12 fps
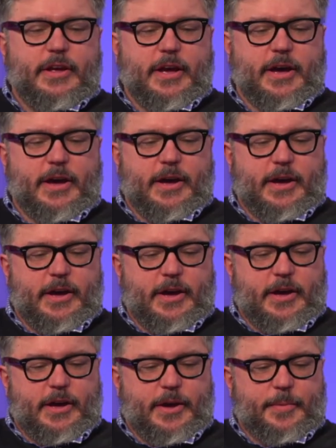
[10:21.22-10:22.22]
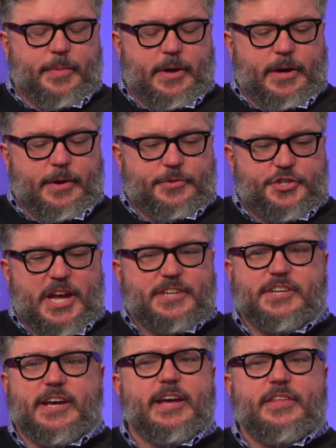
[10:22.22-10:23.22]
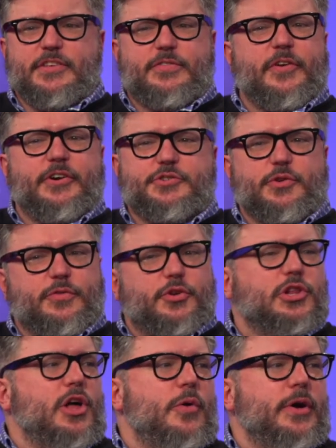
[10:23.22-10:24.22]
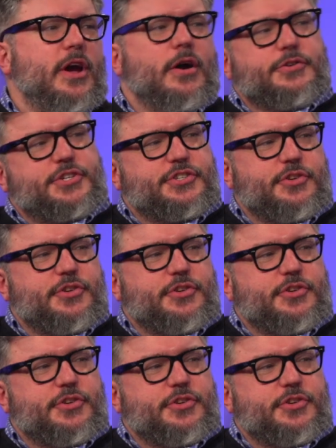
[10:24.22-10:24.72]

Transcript: Jessa in this very sort of glowing, oh, she's